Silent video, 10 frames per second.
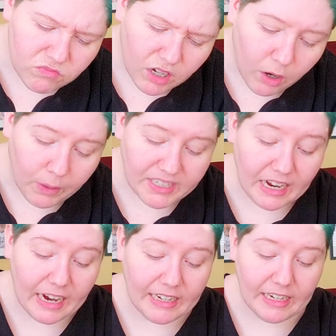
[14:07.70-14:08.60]
Oh, a
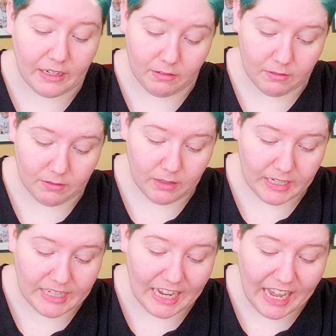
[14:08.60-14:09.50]
tiny
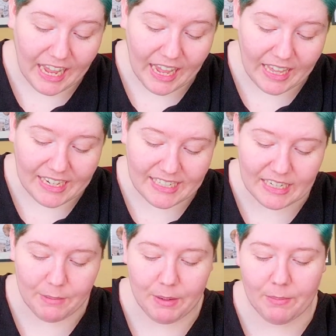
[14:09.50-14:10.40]

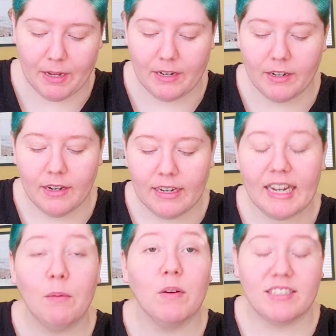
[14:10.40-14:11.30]
cinnamon bun.
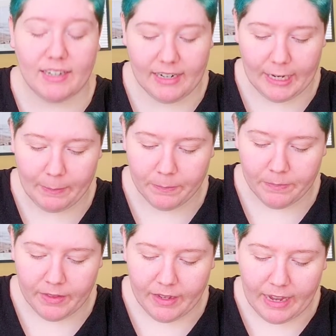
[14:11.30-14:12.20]
It was tiny.
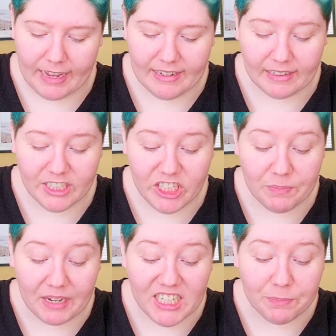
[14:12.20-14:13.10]
And delicious
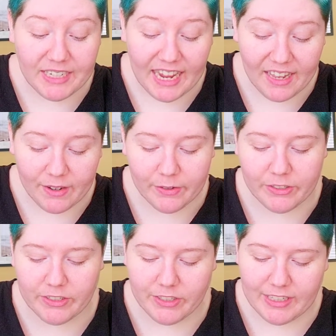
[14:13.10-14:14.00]
mashed
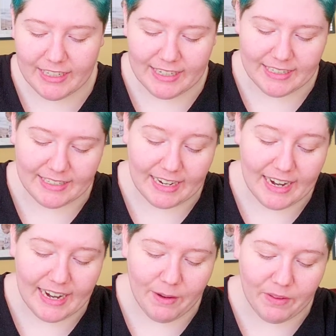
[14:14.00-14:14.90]
potatoes. She is
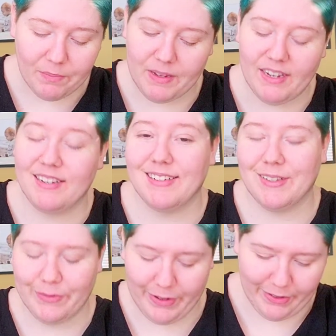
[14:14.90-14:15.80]
staying with me until
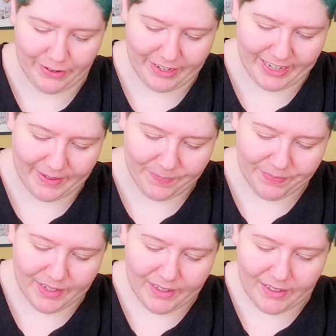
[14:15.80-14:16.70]
3:30.
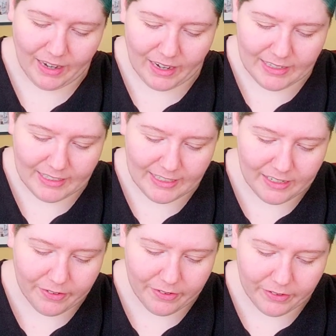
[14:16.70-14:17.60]
Auntie and
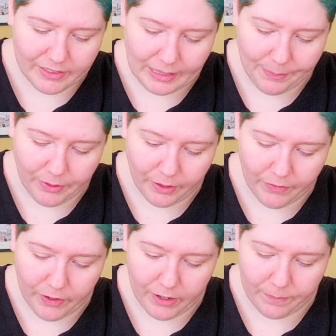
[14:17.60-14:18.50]
Uncle slept
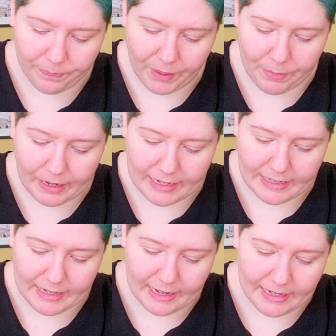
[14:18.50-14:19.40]
over, but I
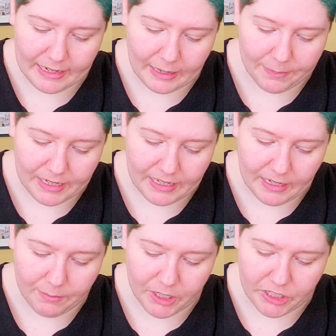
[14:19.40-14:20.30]
didn't end up
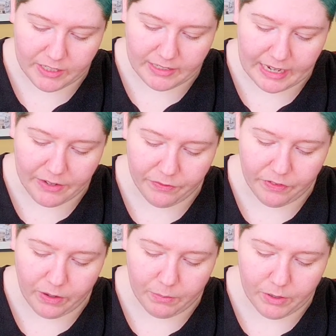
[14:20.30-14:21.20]
needing much aside
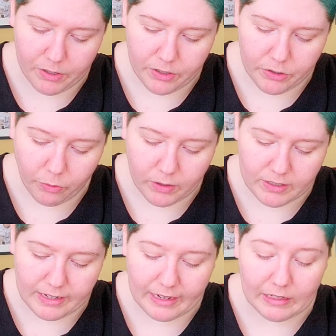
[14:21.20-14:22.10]
from
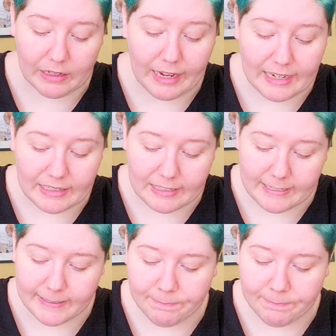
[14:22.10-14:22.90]
doors and lights.